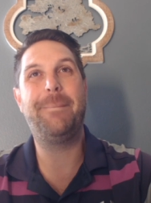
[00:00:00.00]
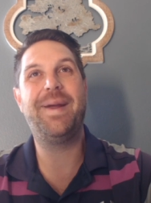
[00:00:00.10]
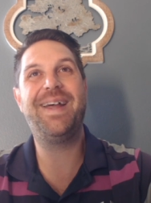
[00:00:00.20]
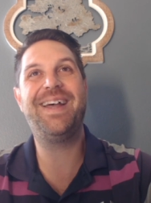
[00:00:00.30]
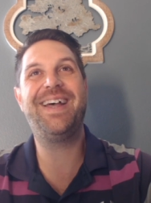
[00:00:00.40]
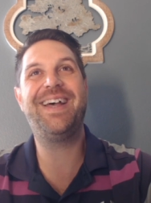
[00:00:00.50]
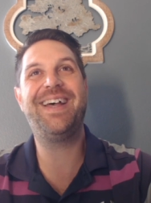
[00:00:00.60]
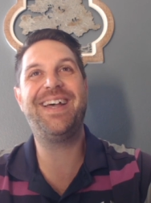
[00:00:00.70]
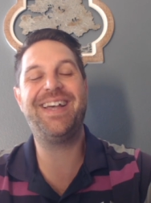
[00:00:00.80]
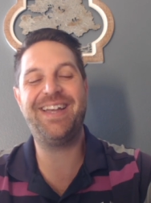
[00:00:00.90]
Ha
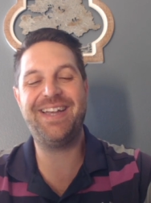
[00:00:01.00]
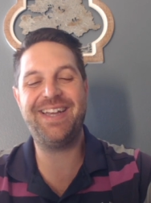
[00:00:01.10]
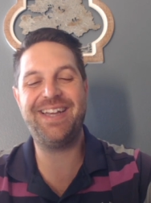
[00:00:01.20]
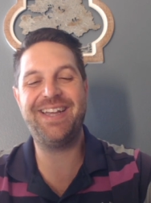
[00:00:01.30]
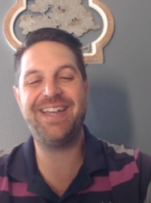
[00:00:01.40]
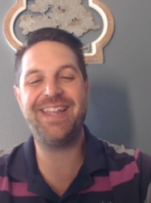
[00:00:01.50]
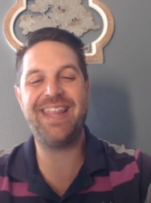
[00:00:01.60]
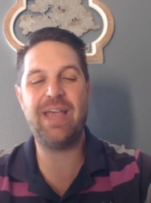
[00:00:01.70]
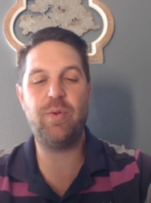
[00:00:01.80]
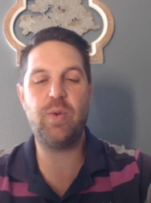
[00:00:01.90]
ha,
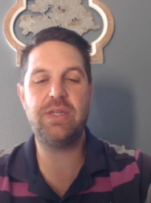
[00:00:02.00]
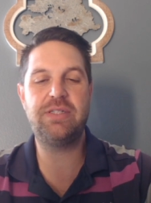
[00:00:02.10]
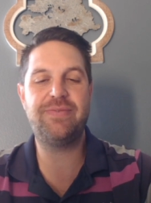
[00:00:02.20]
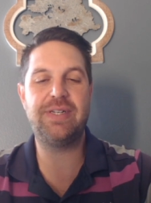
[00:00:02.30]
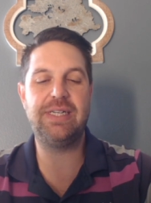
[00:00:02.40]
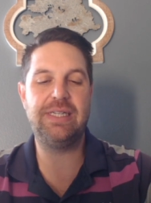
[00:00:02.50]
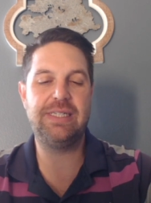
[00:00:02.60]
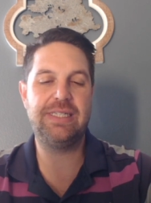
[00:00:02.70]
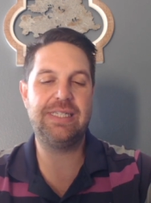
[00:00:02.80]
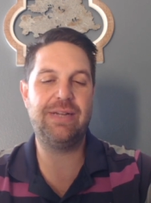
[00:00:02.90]
that one was funny.
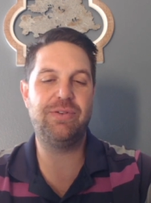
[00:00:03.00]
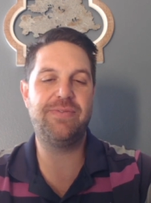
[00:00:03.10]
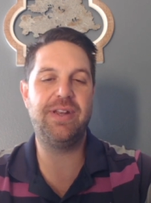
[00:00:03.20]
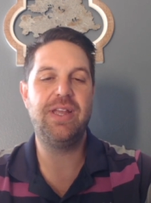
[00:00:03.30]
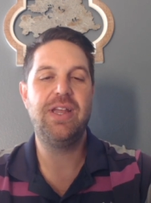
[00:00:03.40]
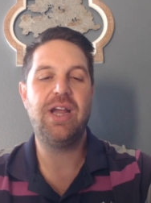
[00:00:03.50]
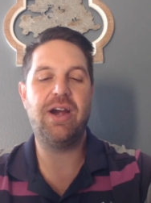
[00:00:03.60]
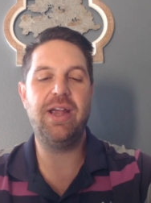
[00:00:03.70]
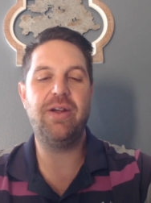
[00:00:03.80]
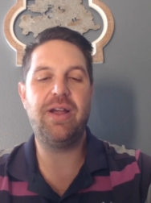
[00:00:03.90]
That was funny.
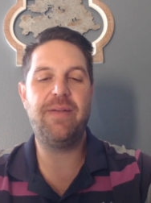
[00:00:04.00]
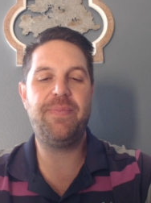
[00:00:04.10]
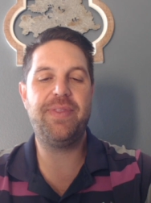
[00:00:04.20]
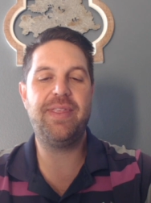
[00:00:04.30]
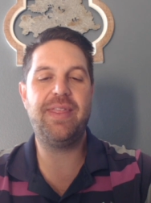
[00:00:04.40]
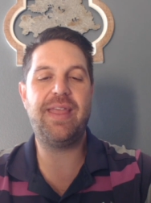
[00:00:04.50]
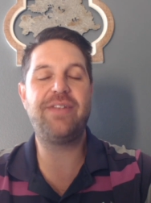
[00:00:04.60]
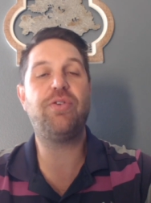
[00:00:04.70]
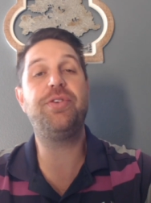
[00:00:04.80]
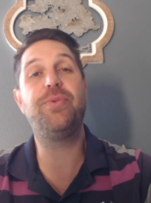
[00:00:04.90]
All right, I
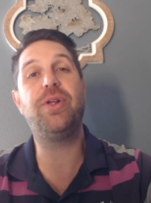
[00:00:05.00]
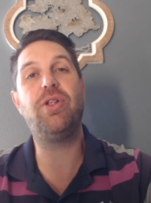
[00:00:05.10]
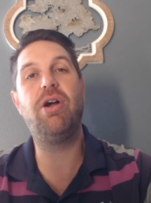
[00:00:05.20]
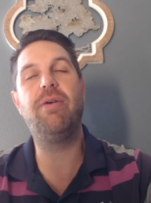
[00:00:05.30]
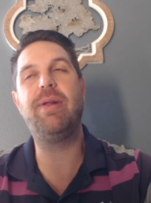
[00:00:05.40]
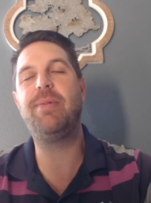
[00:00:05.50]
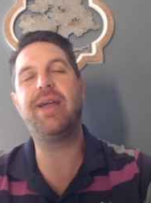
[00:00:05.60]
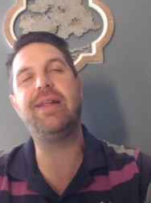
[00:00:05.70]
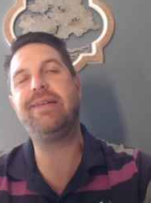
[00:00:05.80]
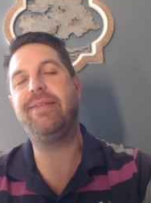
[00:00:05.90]
told a real long one. I'm not
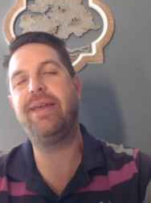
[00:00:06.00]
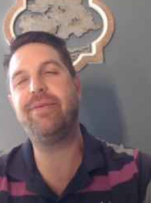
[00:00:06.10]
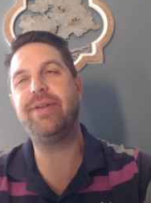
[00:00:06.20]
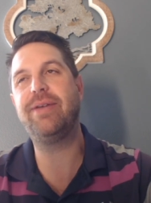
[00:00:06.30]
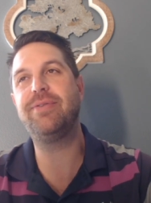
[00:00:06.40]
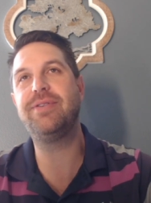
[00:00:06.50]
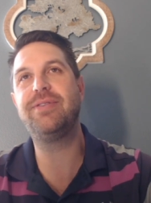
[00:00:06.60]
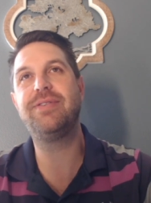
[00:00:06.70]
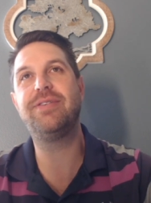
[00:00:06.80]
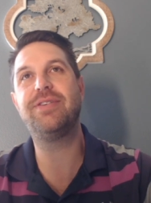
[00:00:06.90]
going to tell that one. That one
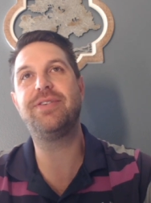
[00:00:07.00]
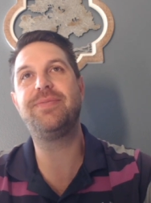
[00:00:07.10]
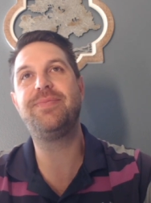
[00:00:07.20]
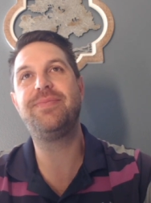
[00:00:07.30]
is a little...